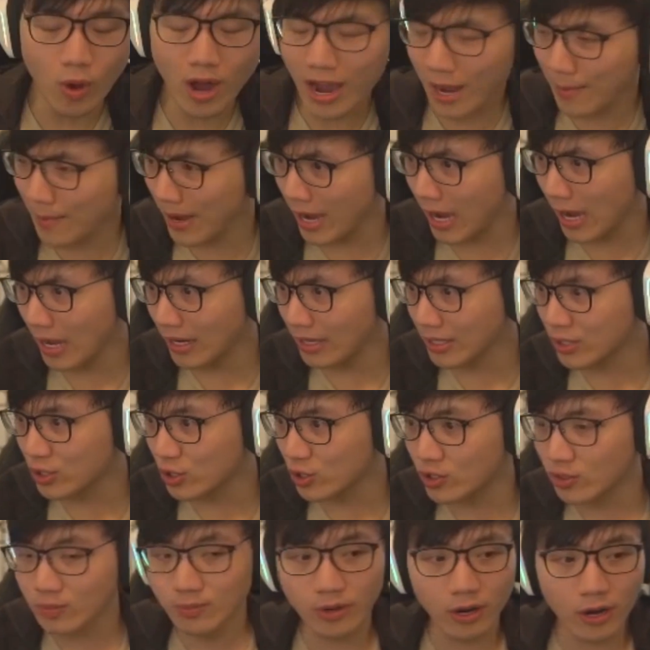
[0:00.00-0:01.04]
Why am I on a
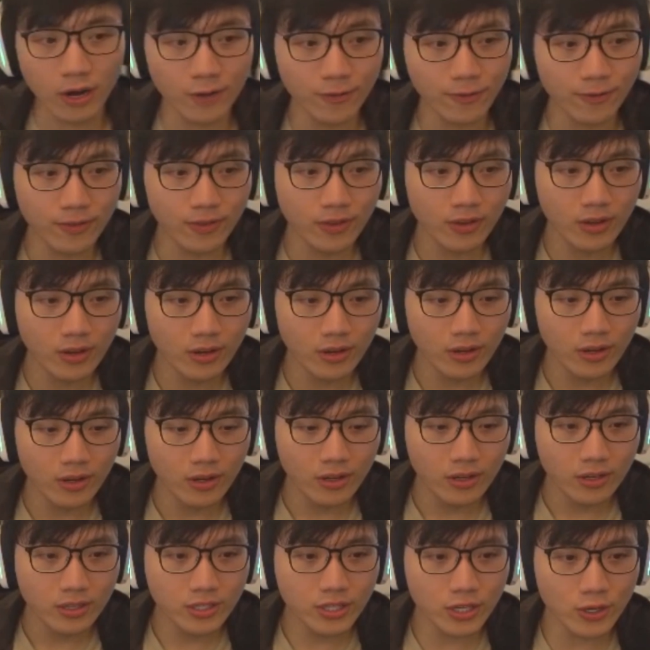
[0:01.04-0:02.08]
Smurf?
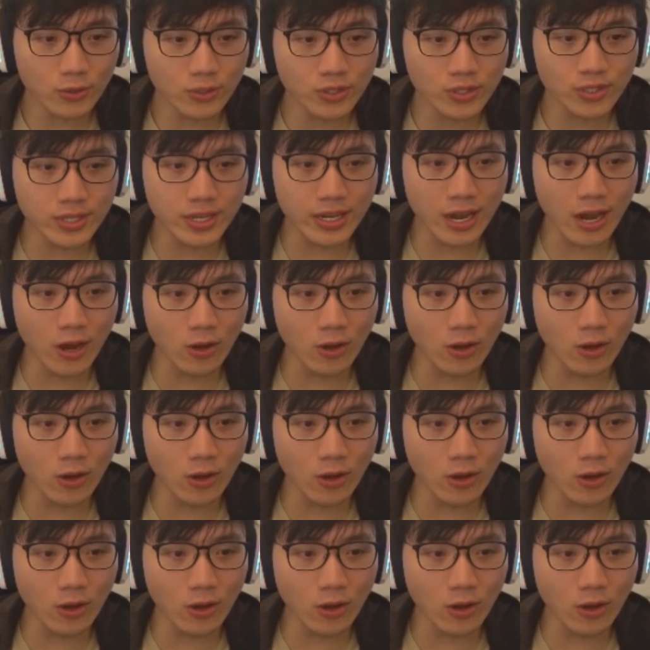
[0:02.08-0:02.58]
Do you see